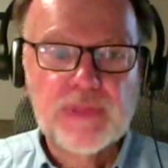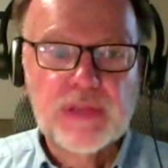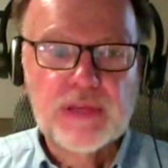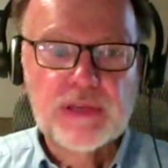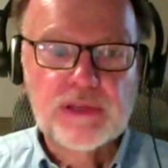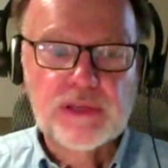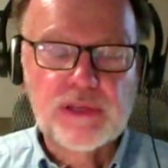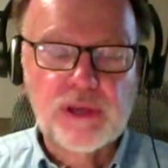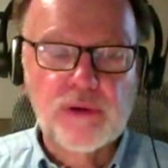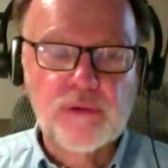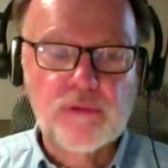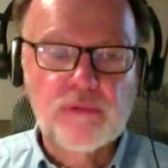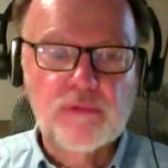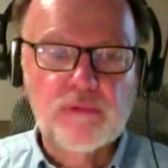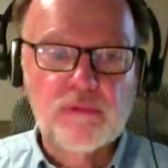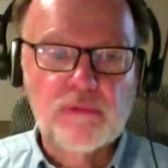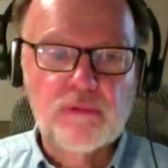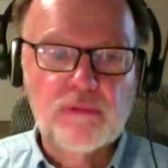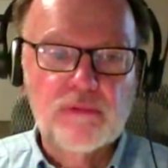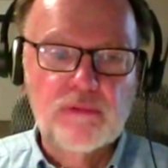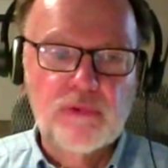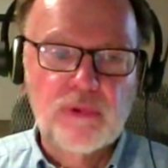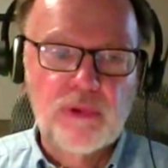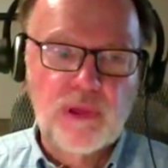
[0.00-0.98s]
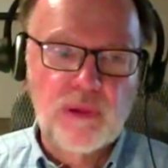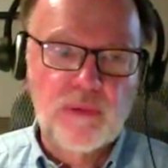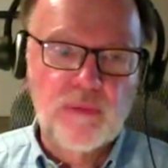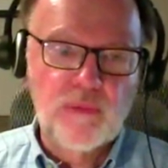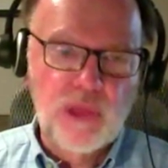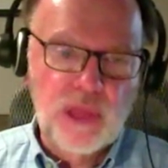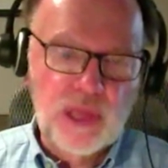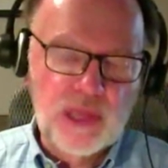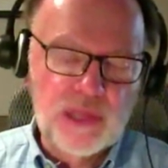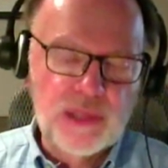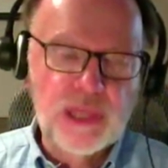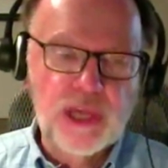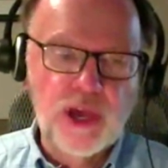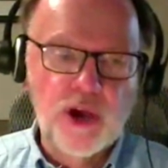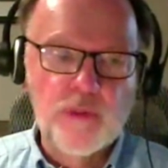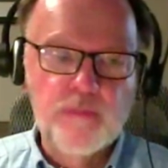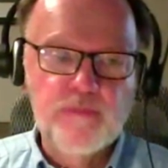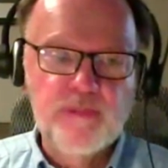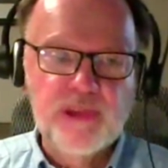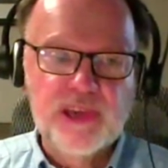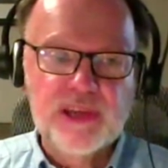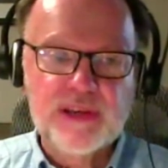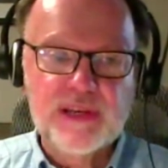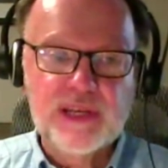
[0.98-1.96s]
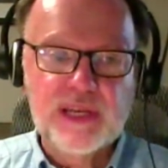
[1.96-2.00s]
So
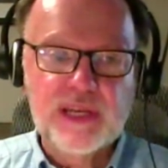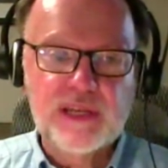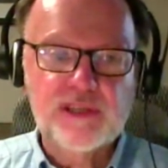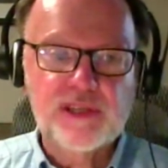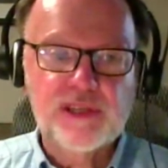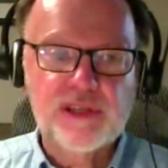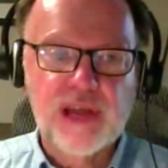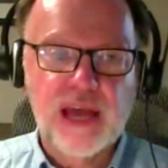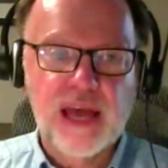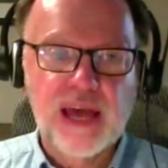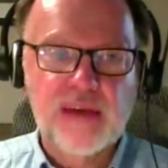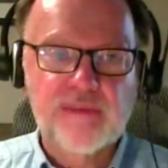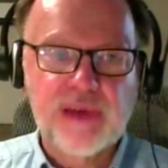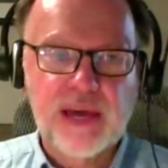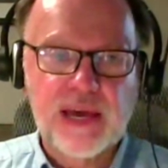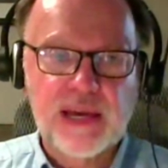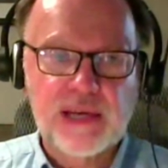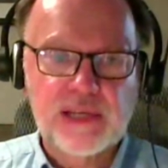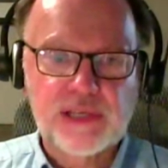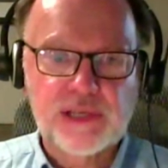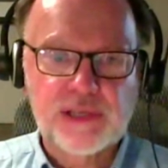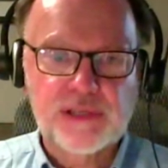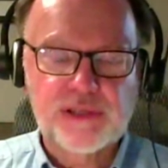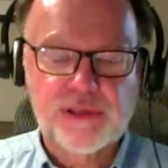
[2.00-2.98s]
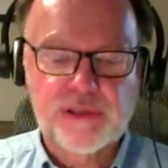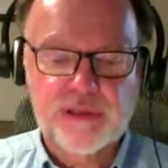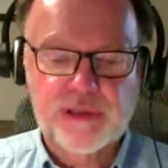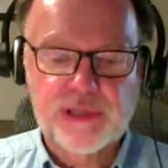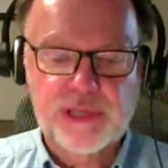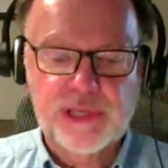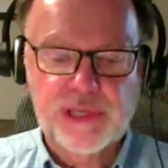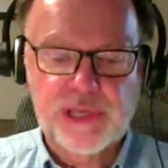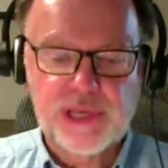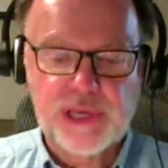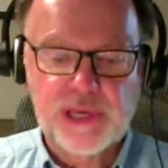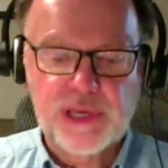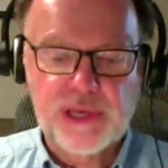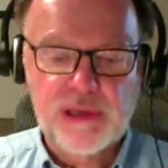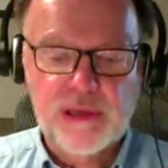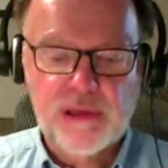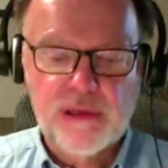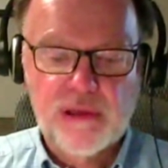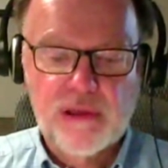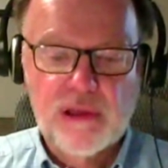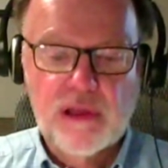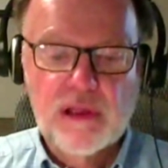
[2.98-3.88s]
Ethiopia needs to have access to the sea.